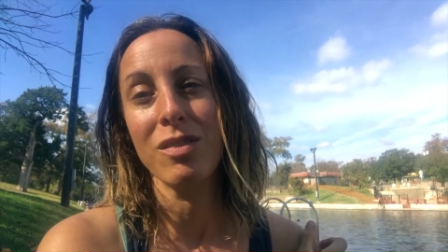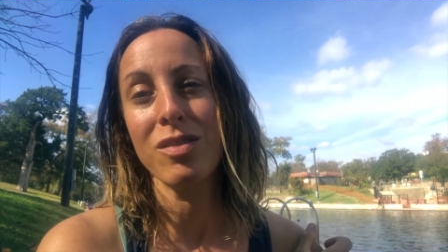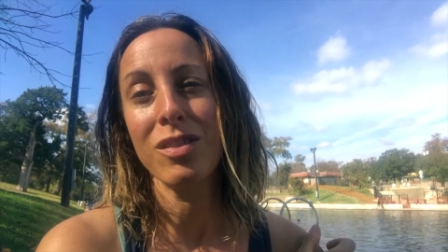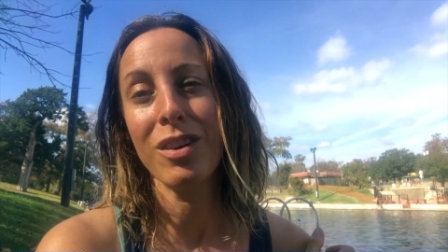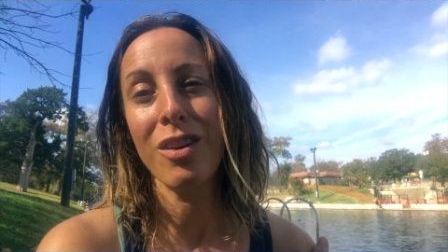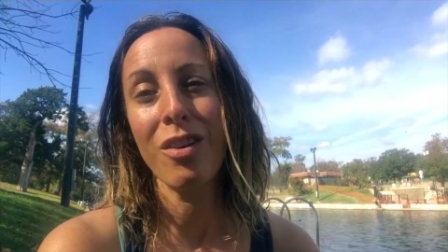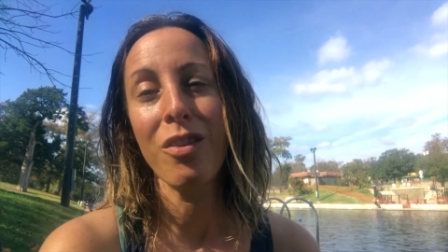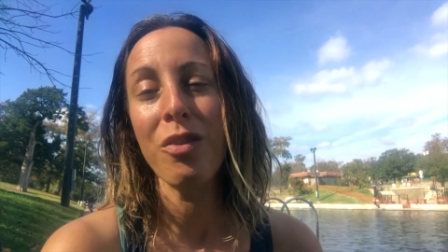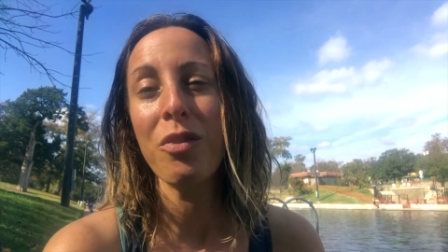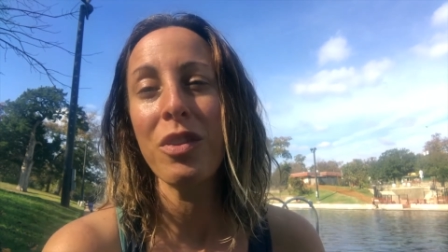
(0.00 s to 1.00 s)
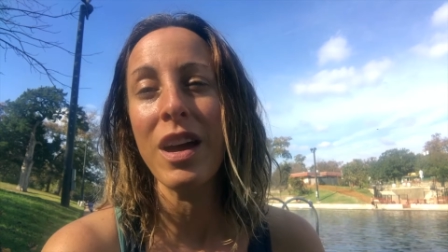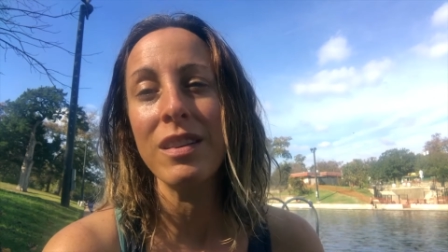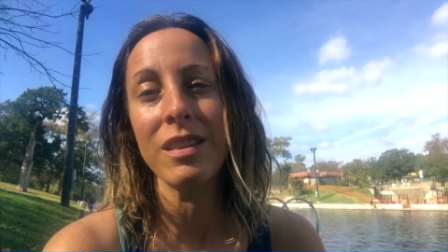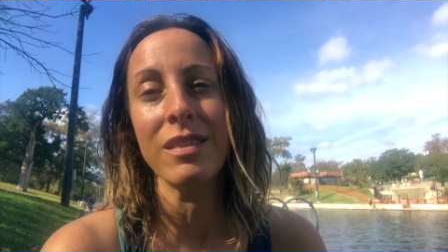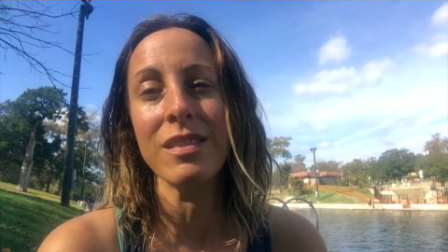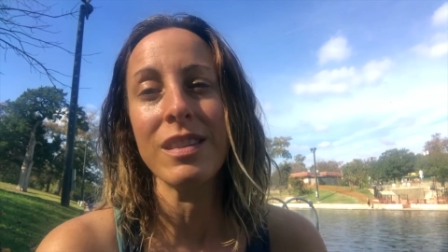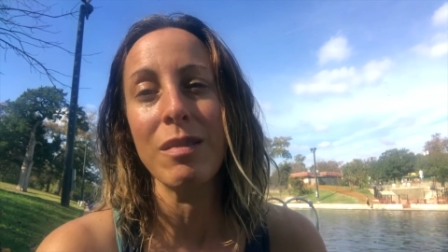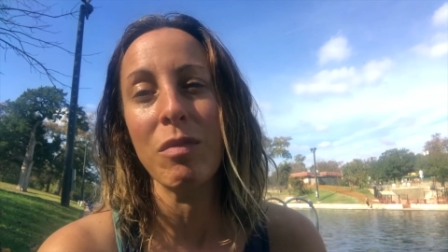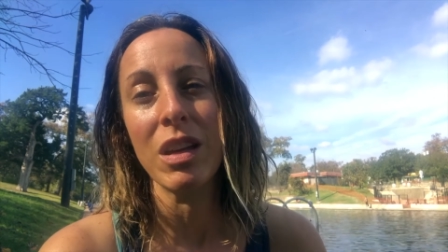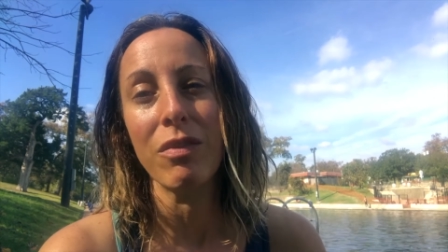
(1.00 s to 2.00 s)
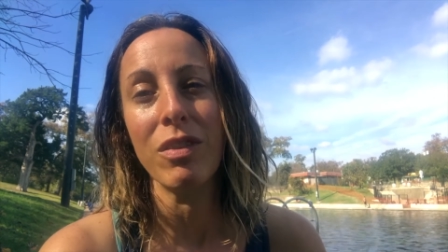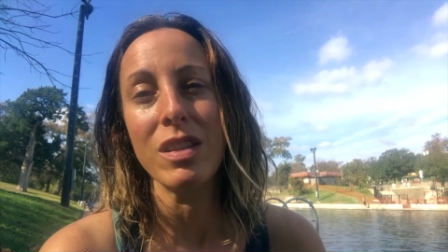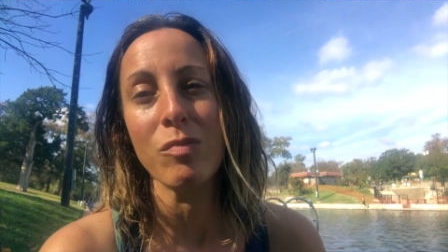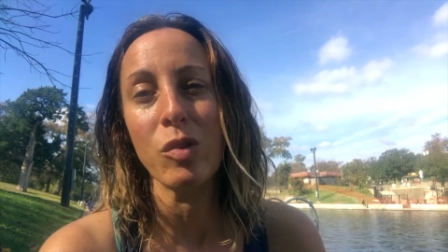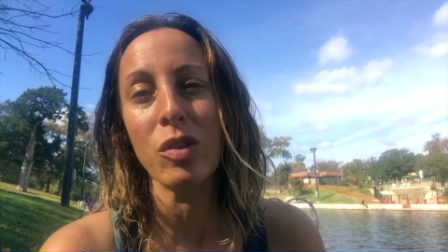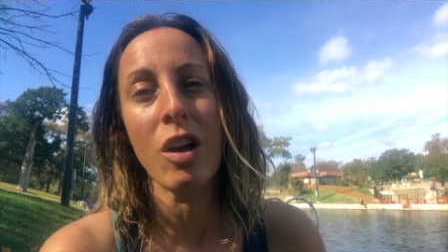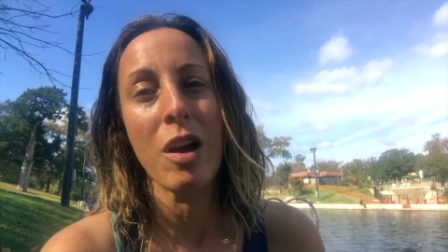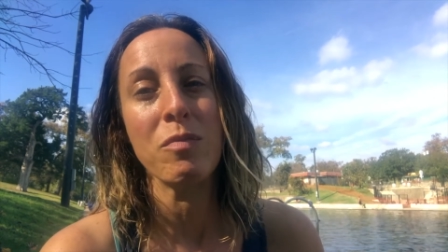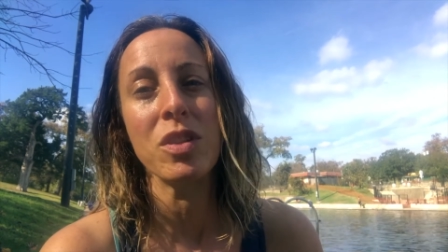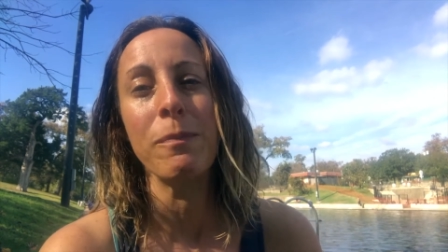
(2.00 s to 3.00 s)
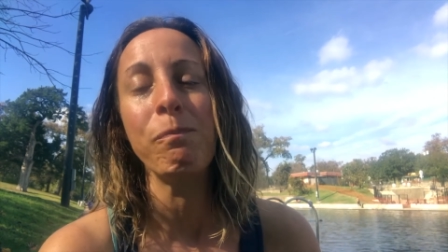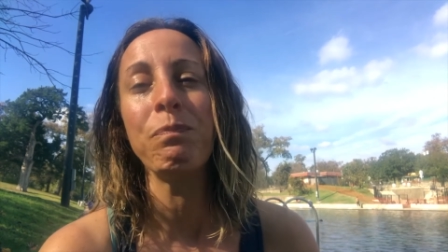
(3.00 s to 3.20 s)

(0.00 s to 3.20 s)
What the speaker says: So that didn't seem like a feasible option.